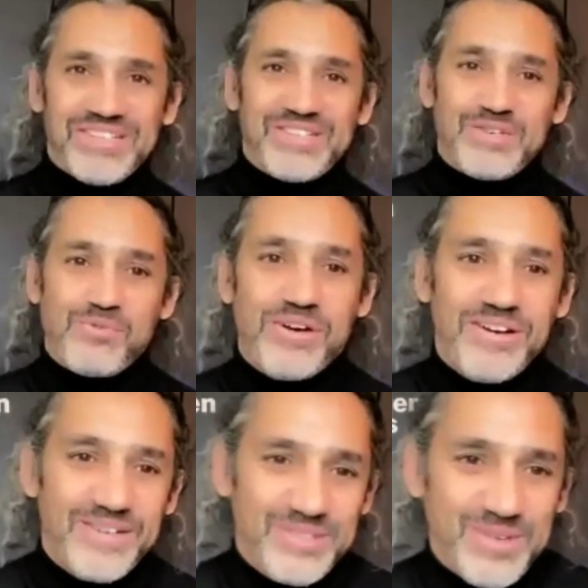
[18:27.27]
as it
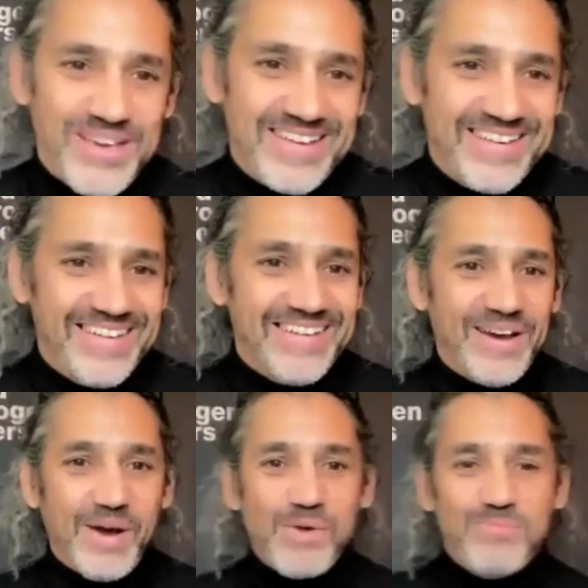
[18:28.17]
were. So
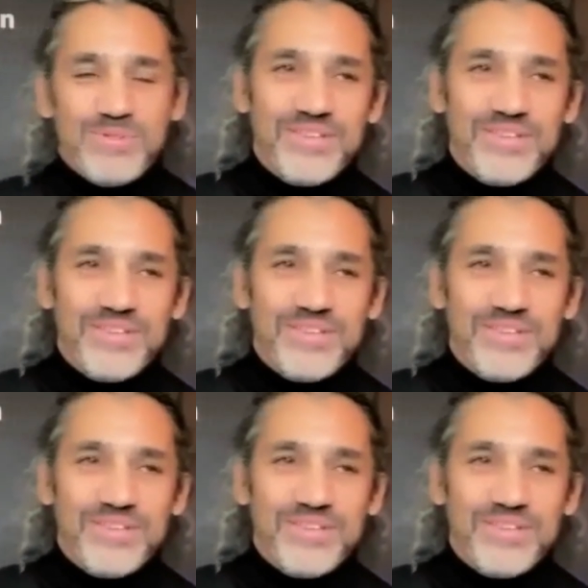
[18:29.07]
open